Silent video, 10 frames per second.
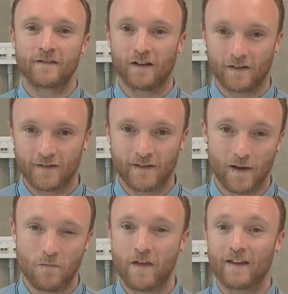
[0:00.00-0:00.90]
start to
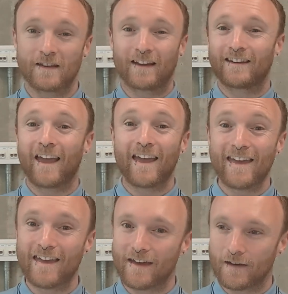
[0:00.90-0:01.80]
name things I can
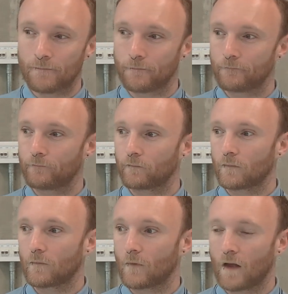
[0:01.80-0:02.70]
hear,
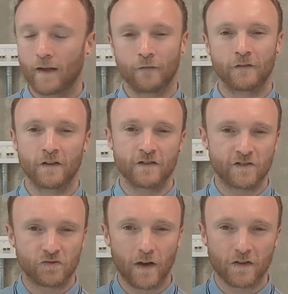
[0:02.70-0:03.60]
I have to
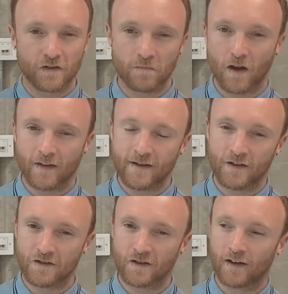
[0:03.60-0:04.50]
stretch my
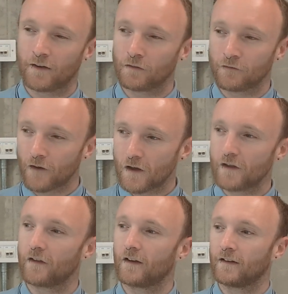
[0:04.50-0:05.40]
attention a little
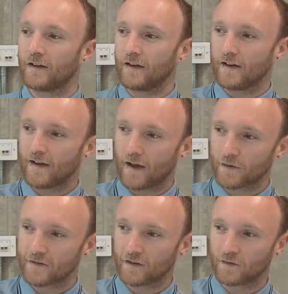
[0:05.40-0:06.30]
further
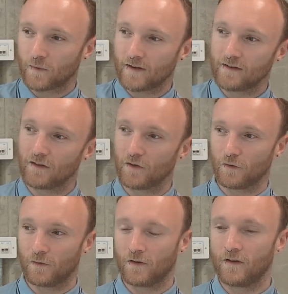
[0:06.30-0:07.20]
outside the
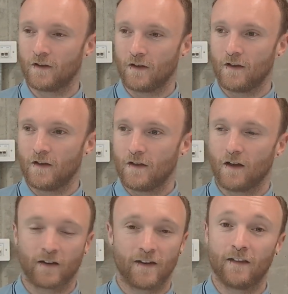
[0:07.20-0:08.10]
window.
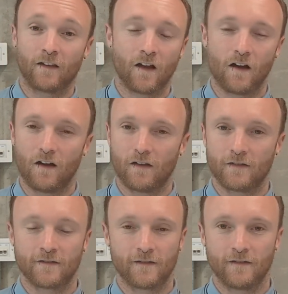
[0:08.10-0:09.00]
I can hear the
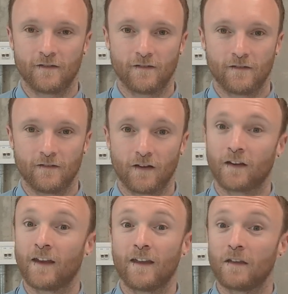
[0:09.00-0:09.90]
cars. I
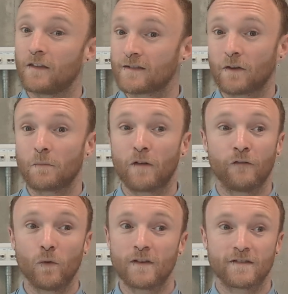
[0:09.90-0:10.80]
can hear the sound of my
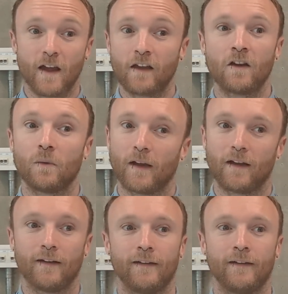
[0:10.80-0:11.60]
voice echoing.